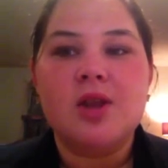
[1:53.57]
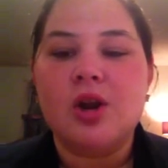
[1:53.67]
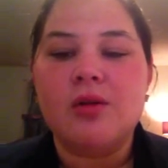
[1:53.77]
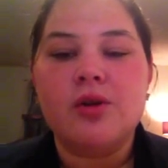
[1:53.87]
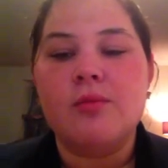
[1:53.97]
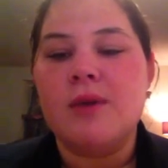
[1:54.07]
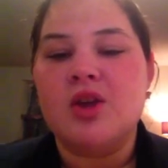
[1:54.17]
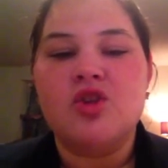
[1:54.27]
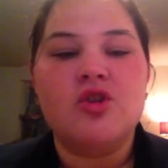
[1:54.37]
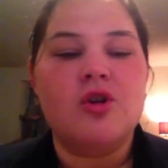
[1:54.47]
little
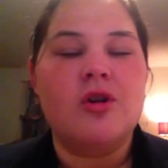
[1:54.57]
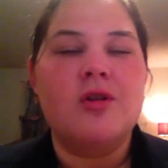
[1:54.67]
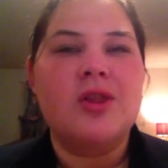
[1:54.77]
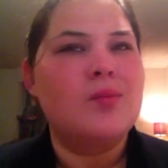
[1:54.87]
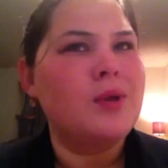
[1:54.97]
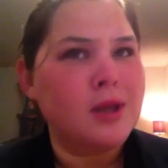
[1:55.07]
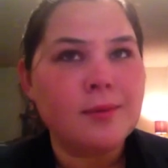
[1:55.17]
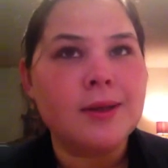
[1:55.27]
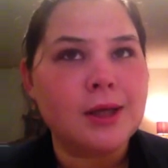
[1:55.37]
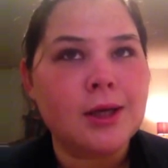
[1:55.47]
mixture. It's really,
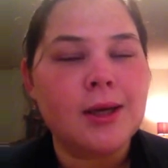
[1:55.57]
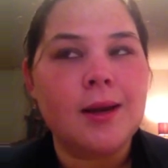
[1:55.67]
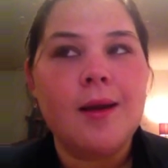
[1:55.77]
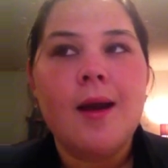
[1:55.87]
really good.